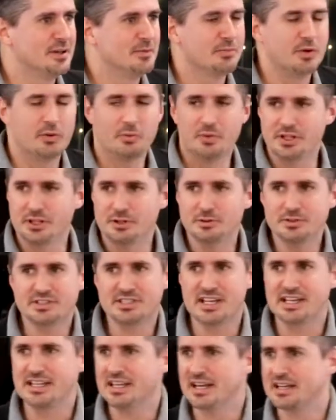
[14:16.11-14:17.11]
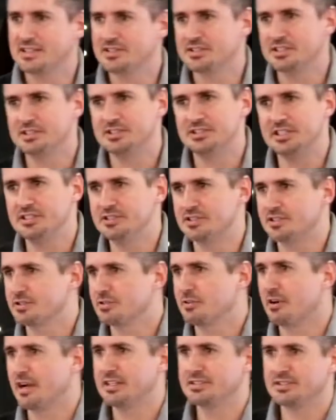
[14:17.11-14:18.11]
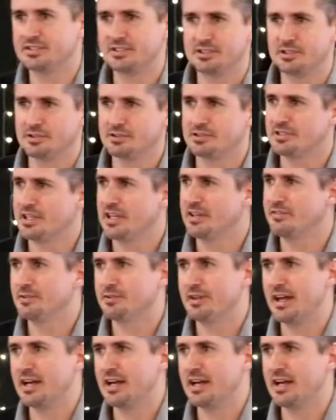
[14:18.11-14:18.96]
But when you say yes to Jesus Christ as your Savior,